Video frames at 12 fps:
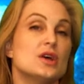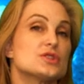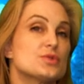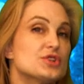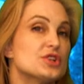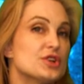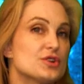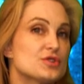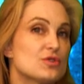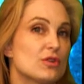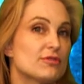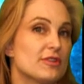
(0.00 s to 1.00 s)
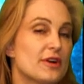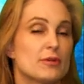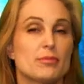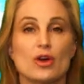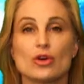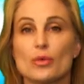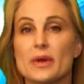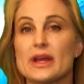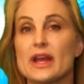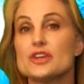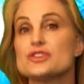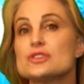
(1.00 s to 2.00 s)
Switching to your solar flare and particle
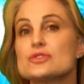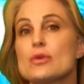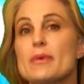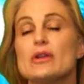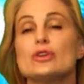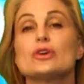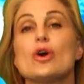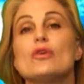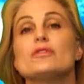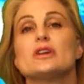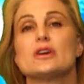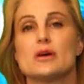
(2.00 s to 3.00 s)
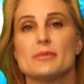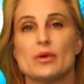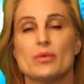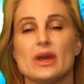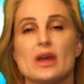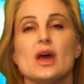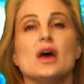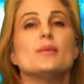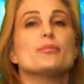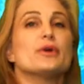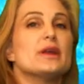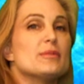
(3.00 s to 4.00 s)
radiation storm outlook over the coming week,
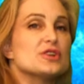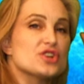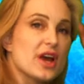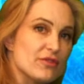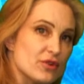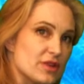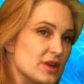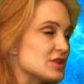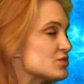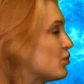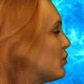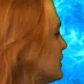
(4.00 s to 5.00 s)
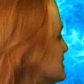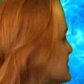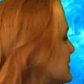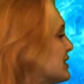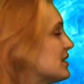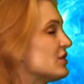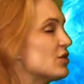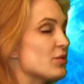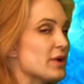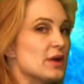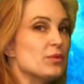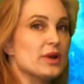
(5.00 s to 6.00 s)
pretty much everything is once again in the
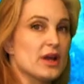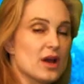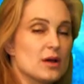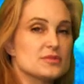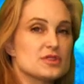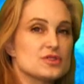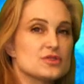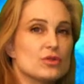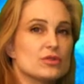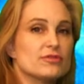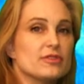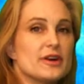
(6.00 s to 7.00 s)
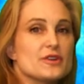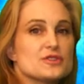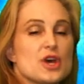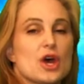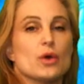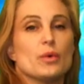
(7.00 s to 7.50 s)
green when it comes to solar flares.